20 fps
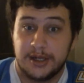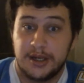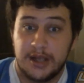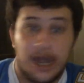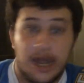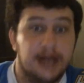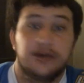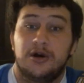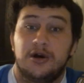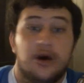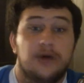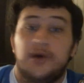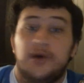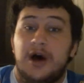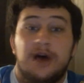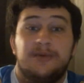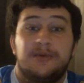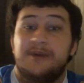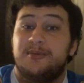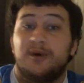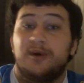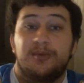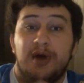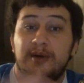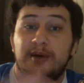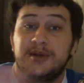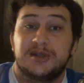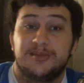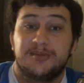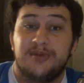I know a lot of people are
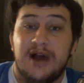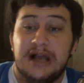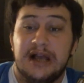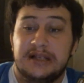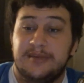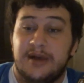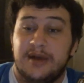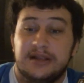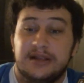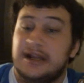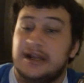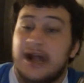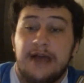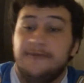probably surprised about that.